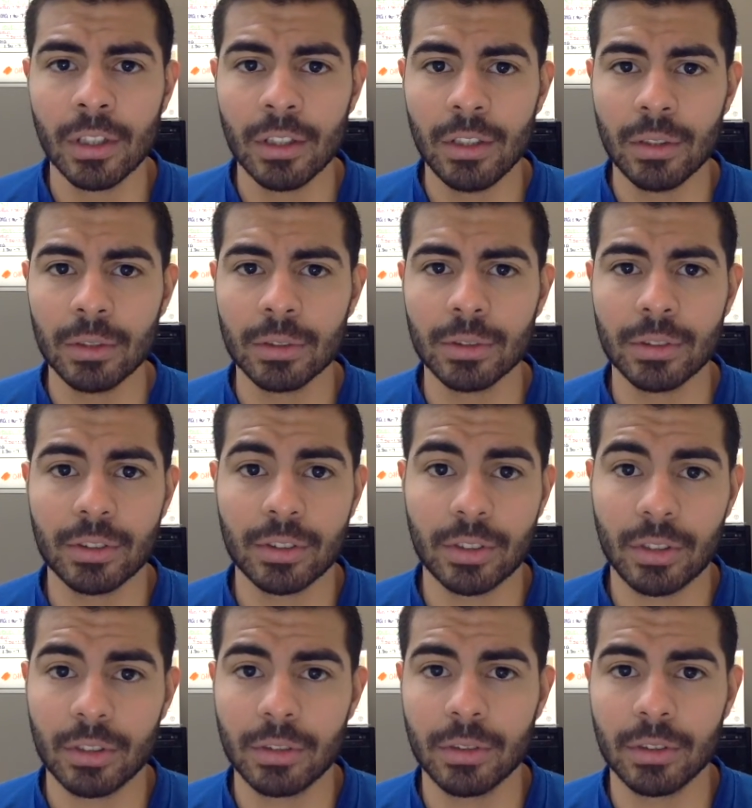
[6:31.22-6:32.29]
you'll
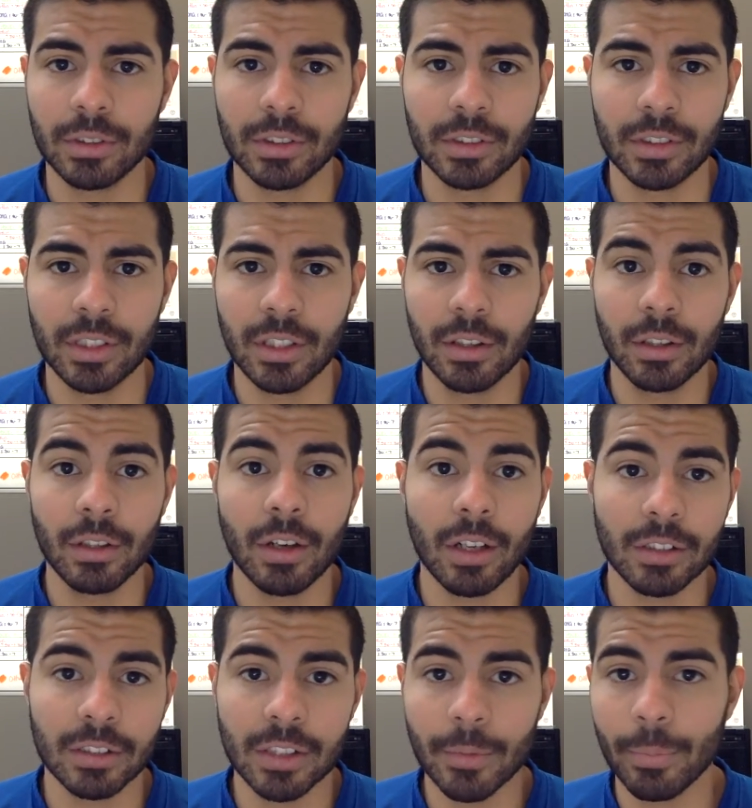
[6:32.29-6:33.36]
start to understand the
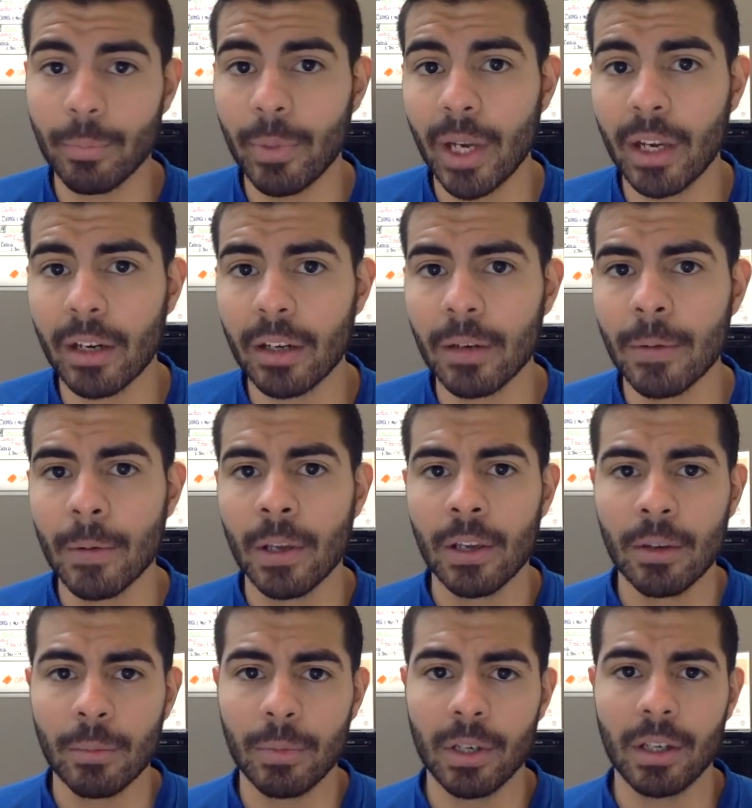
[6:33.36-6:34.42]
concept better.
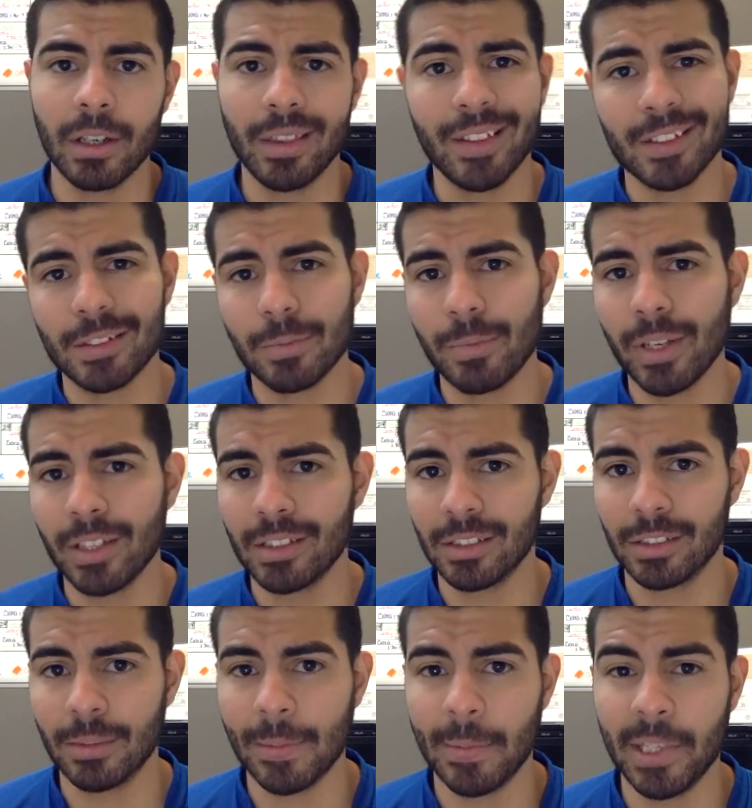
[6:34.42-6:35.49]
But that's the best
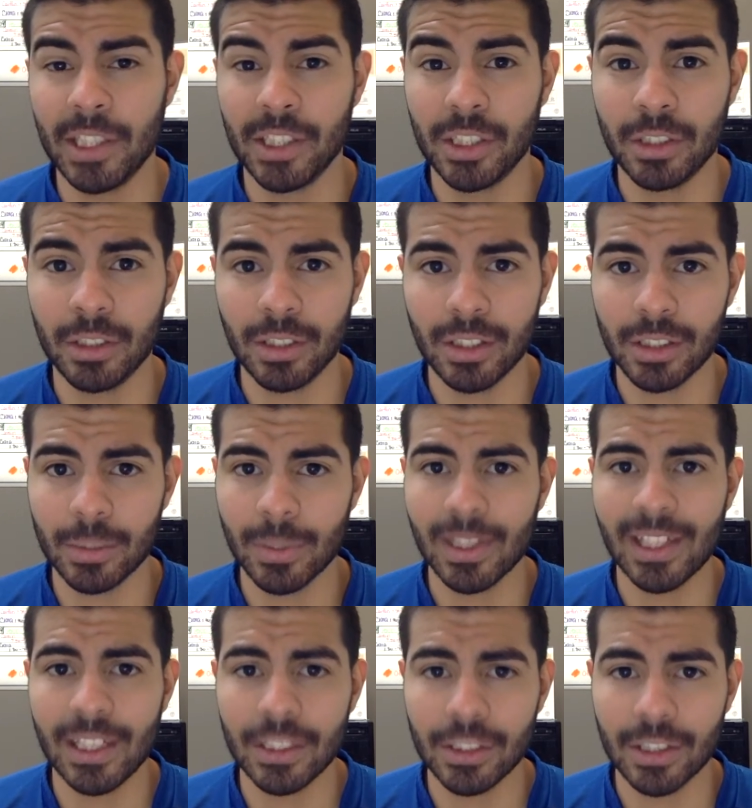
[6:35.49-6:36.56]

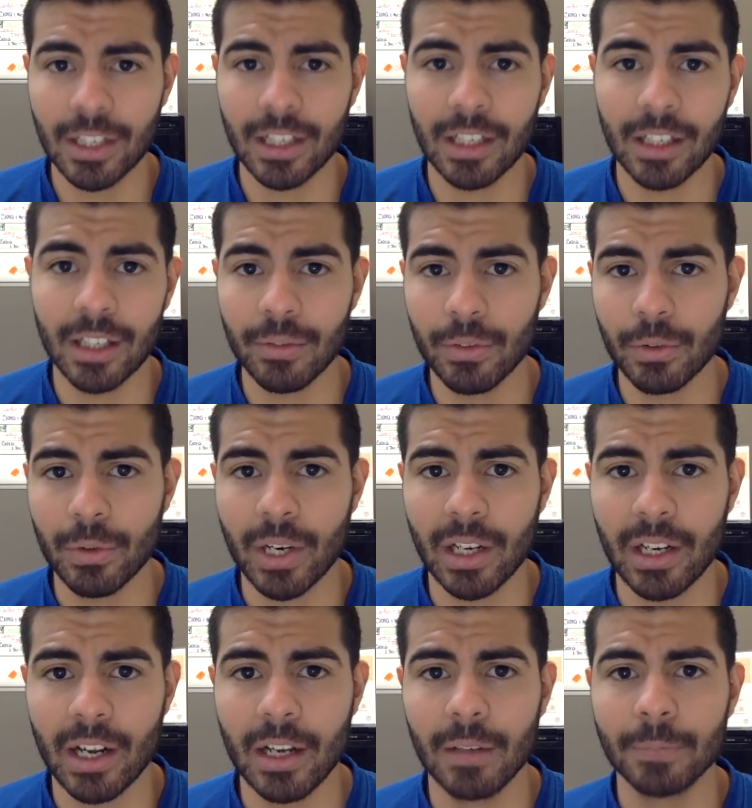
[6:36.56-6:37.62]
explanation I can give you right
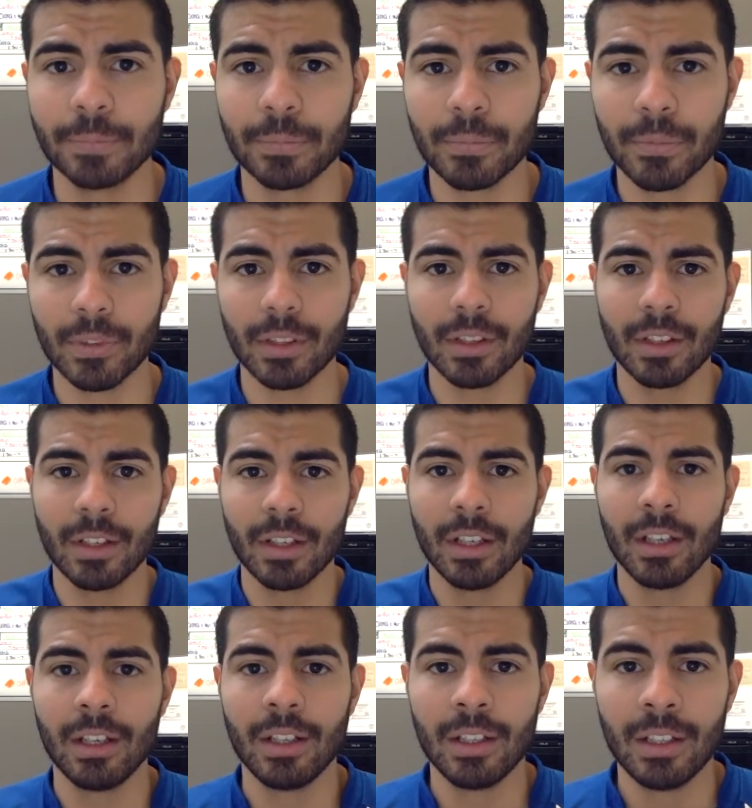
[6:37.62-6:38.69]
now.
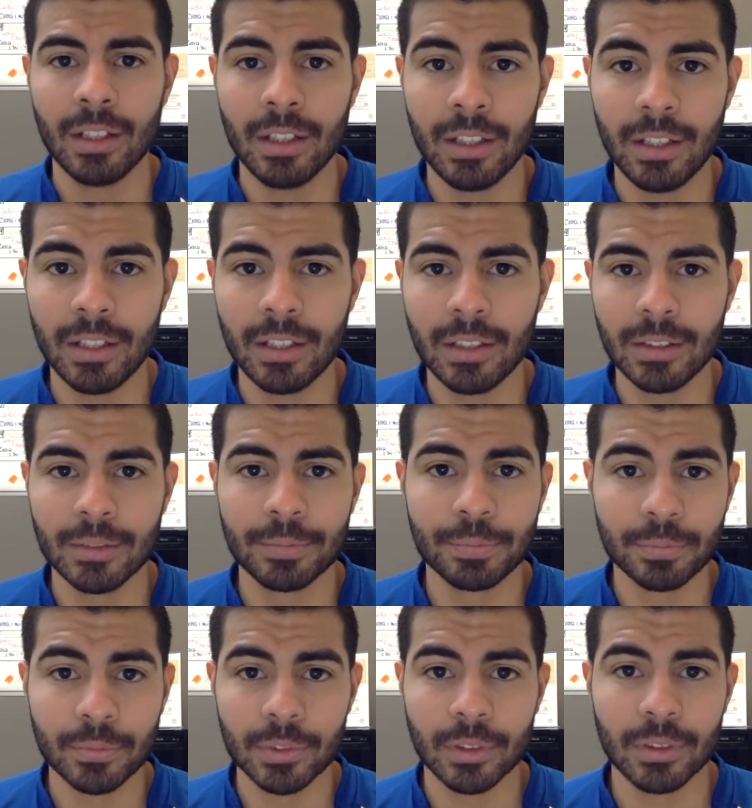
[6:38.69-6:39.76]
And
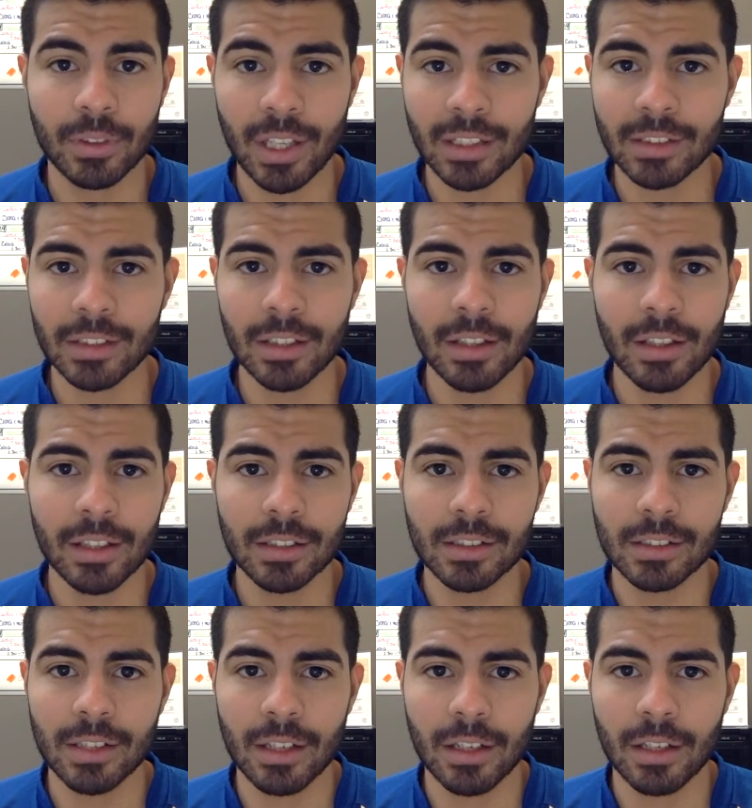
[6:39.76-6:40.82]
that's it.
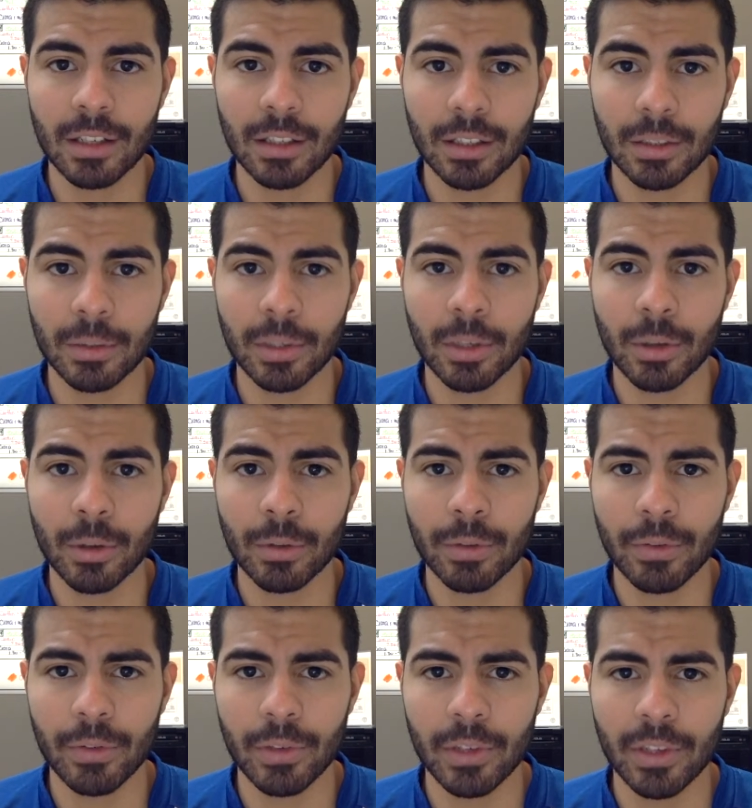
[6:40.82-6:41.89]
That's a quick
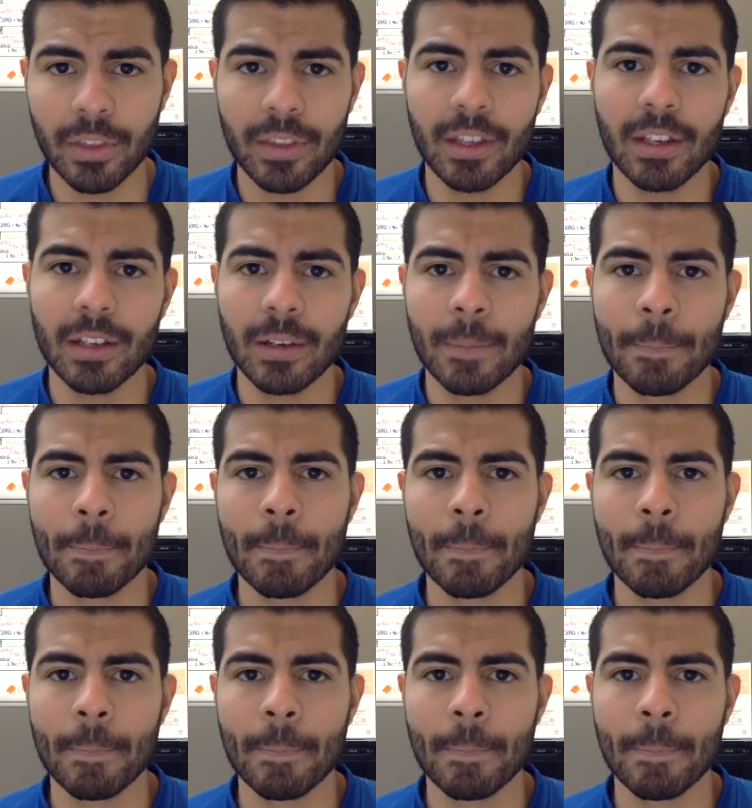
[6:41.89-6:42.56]
overview, I think,